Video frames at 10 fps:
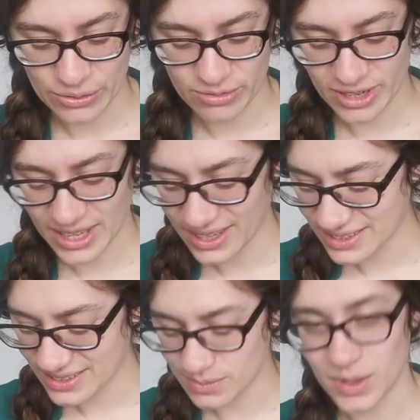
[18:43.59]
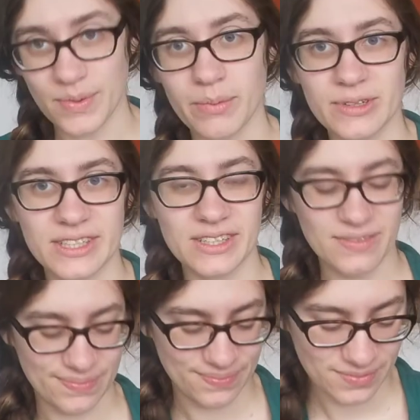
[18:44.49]
Hopefully I might be able to
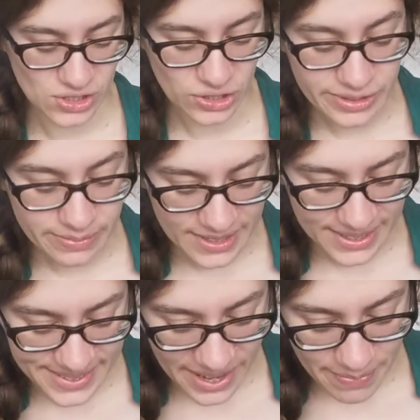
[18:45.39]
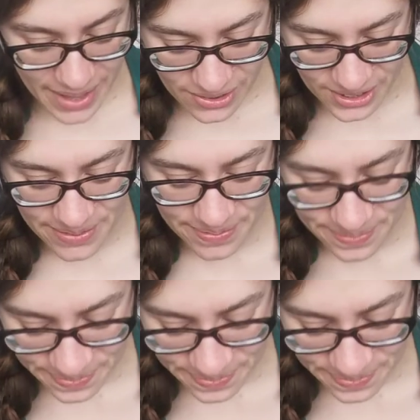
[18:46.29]
show you some things that I make on it.